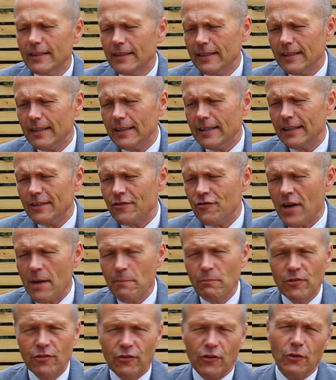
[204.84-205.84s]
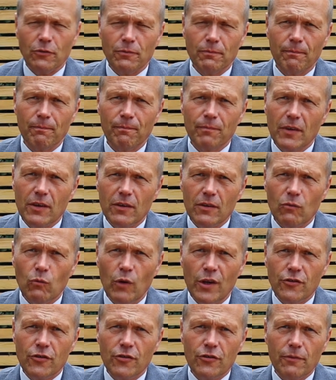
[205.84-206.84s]
uh, gemstone,
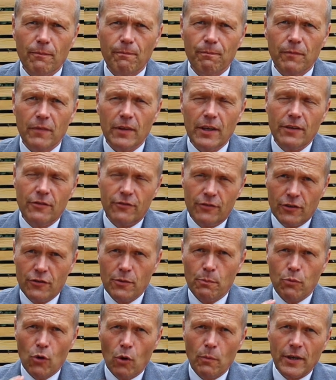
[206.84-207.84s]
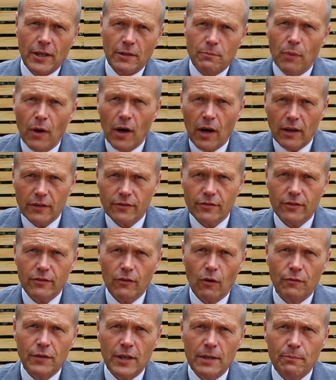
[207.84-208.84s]
which is such a prominent part
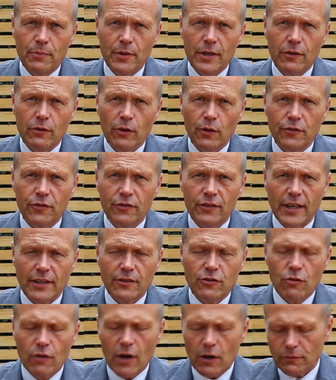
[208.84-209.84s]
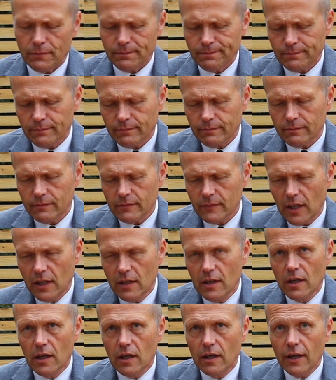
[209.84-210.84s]
of the imperial state crown.
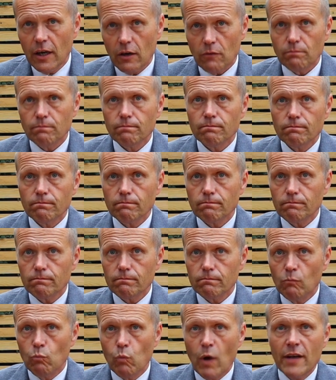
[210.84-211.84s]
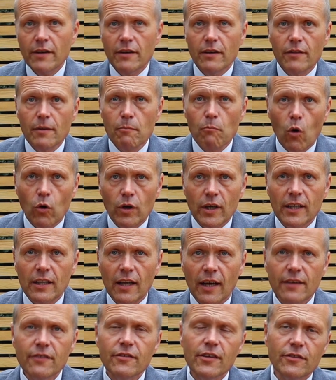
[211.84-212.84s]
Now, when the monarch
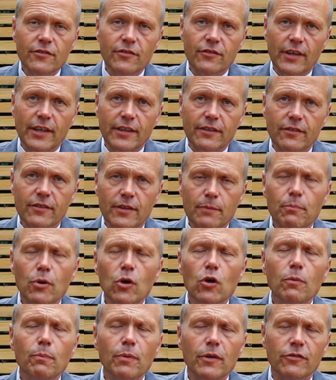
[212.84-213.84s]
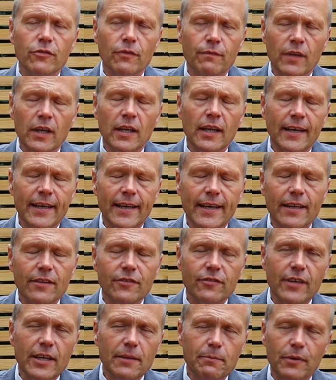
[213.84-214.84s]
lies in state, the purpose of the lying in
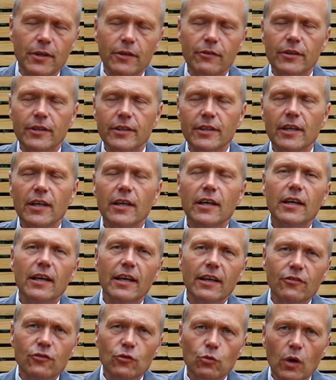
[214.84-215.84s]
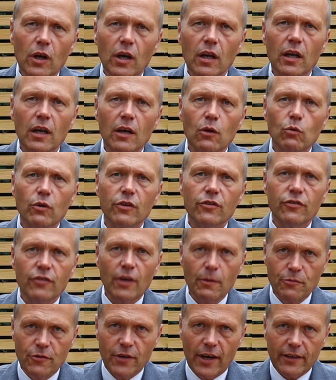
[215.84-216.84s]
state period is to allow
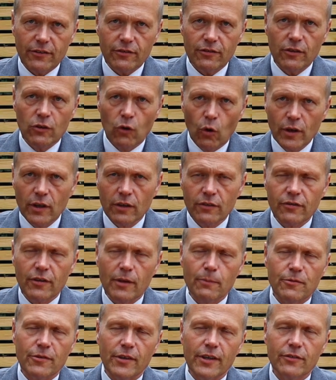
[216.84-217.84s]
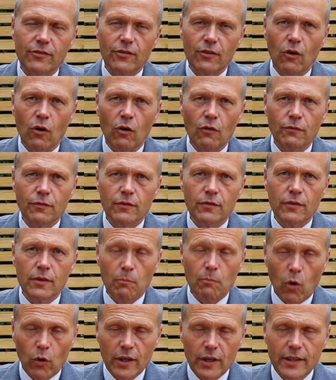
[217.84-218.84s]
subjects, loyal subjects of the
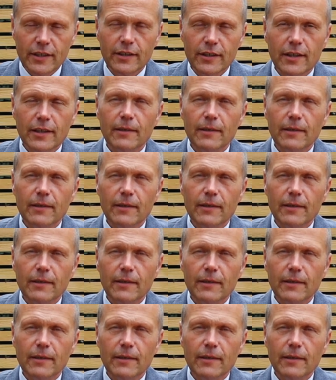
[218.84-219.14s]
monarch,